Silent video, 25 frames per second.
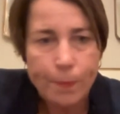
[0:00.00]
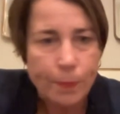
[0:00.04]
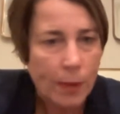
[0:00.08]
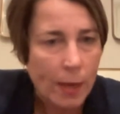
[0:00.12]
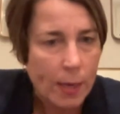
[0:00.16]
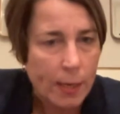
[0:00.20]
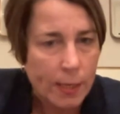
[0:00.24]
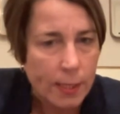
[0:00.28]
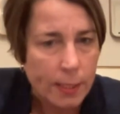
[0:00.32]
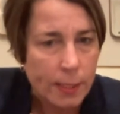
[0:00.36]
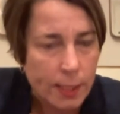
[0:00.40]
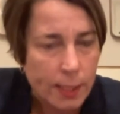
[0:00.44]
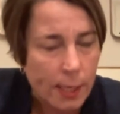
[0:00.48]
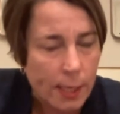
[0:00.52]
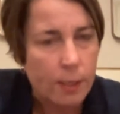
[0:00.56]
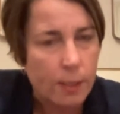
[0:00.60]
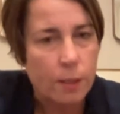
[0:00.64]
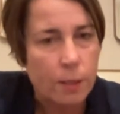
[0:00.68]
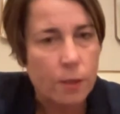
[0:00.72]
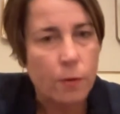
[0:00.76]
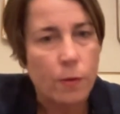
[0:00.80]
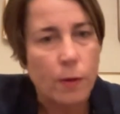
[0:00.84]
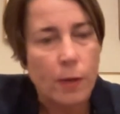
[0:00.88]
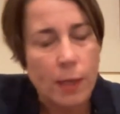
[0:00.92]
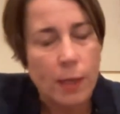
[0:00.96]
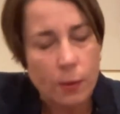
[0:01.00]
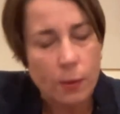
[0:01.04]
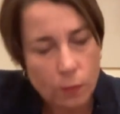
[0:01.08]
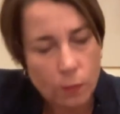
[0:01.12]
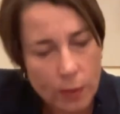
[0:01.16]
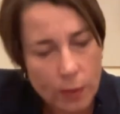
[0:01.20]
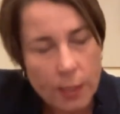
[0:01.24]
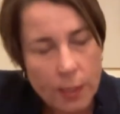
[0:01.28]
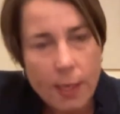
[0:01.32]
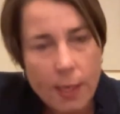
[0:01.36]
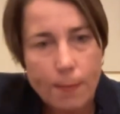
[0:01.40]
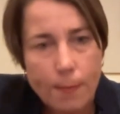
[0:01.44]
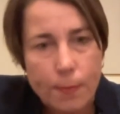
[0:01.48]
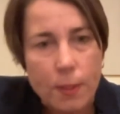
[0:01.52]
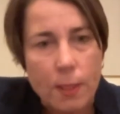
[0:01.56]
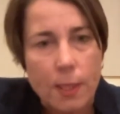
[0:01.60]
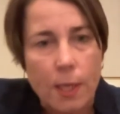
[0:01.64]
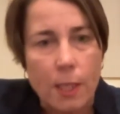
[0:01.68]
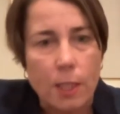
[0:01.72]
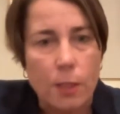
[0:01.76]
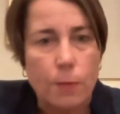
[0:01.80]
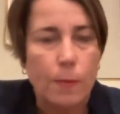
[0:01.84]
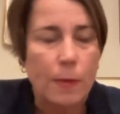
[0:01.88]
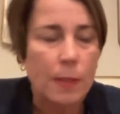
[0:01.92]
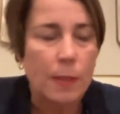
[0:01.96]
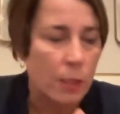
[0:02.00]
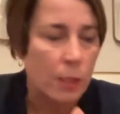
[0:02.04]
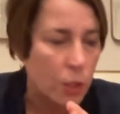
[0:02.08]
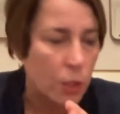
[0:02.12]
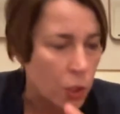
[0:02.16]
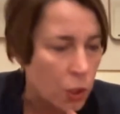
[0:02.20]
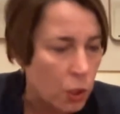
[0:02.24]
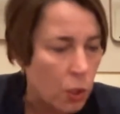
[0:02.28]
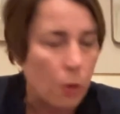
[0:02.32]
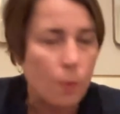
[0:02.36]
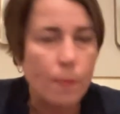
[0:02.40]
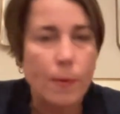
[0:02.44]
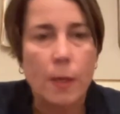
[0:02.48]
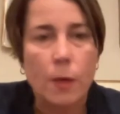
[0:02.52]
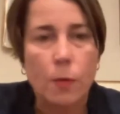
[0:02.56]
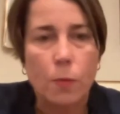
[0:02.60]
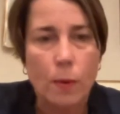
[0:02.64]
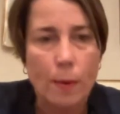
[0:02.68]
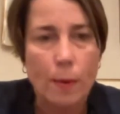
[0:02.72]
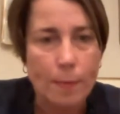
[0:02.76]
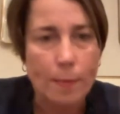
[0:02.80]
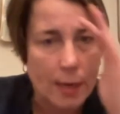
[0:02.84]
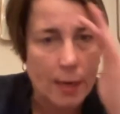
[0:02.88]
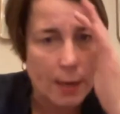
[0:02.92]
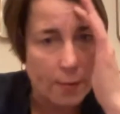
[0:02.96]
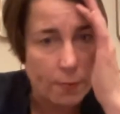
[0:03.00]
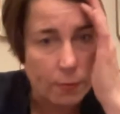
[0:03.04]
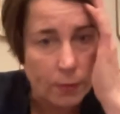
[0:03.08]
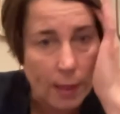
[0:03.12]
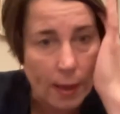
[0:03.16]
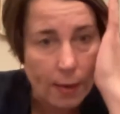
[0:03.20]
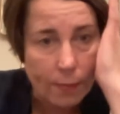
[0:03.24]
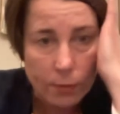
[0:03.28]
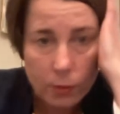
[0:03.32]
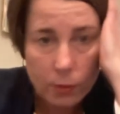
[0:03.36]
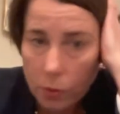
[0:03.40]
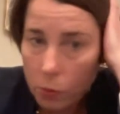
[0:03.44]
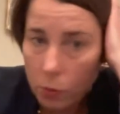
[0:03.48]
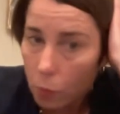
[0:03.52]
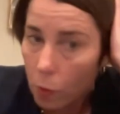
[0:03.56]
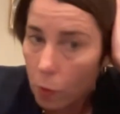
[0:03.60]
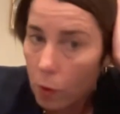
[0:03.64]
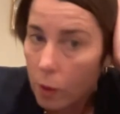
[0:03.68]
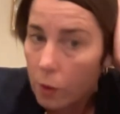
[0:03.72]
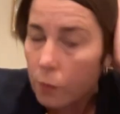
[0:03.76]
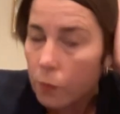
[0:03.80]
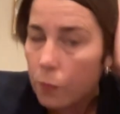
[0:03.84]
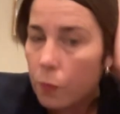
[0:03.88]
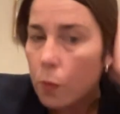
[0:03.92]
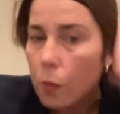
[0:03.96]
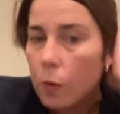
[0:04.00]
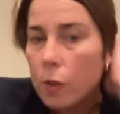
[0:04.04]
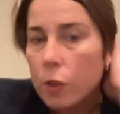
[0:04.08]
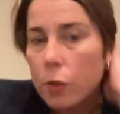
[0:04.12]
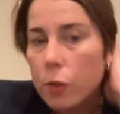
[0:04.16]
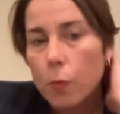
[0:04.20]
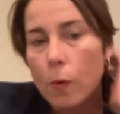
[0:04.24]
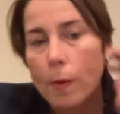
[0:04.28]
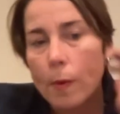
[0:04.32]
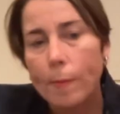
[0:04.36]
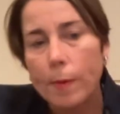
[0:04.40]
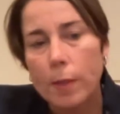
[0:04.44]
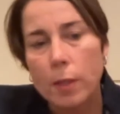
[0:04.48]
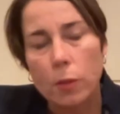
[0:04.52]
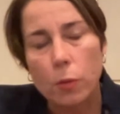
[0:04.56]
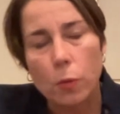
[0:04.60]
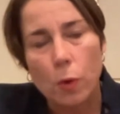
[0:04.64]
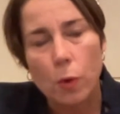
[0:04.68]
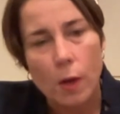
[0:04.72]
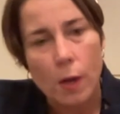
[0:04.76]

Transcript: I can tell you, it really upsets me that so many women have left the workforce. Women's